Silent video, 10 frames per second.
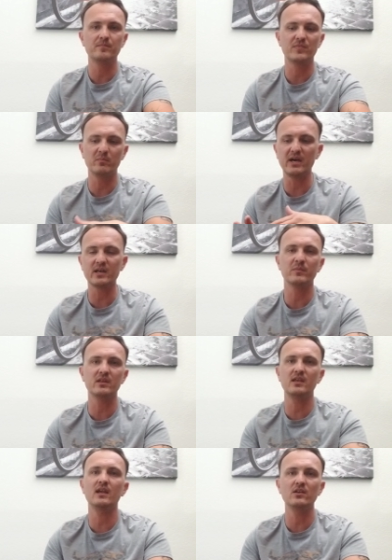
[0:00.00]
The bottom of the
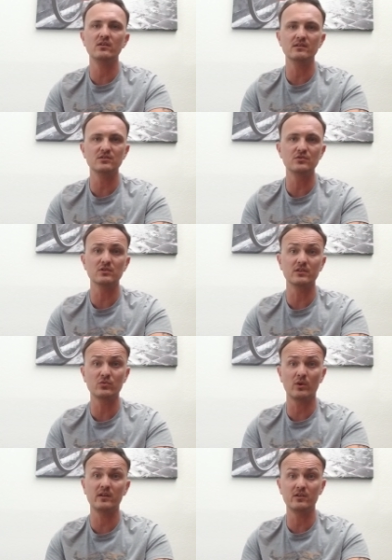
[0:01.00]
canyon is usually
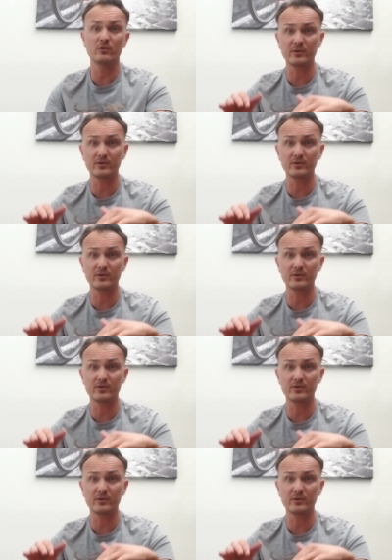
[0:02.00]
20